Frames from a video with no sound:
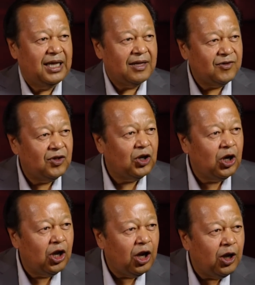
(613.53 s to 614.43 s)
That's the
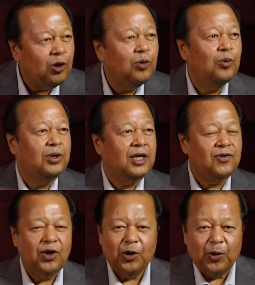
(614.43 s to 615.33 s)
glue. That's
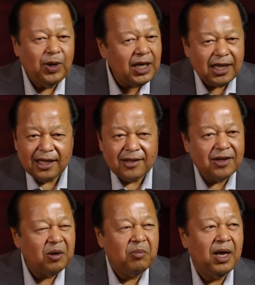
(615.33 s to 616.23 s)
the only thing that's
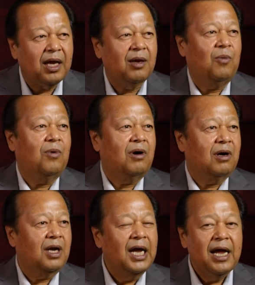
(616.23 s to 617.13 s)
going to make it
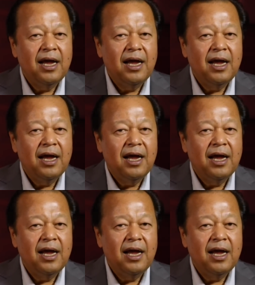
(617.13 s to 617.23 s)
work.